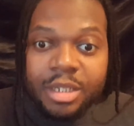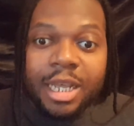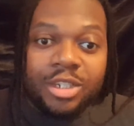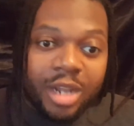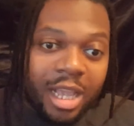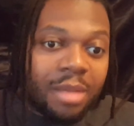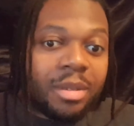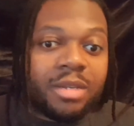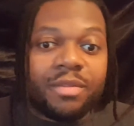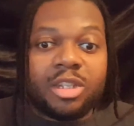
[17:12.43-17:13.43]
I try to give
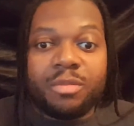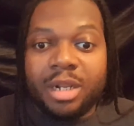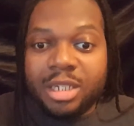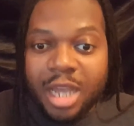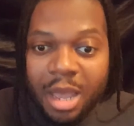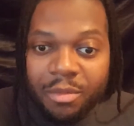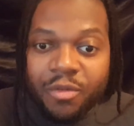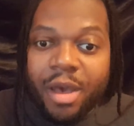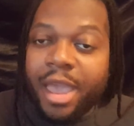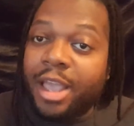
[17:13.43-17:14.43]
myself a little bit of time
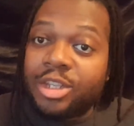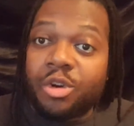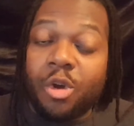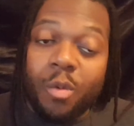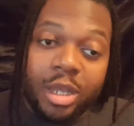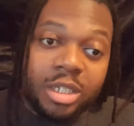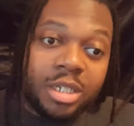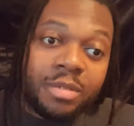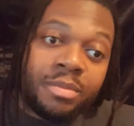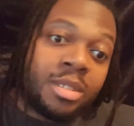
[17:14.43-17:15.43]
before I answer a question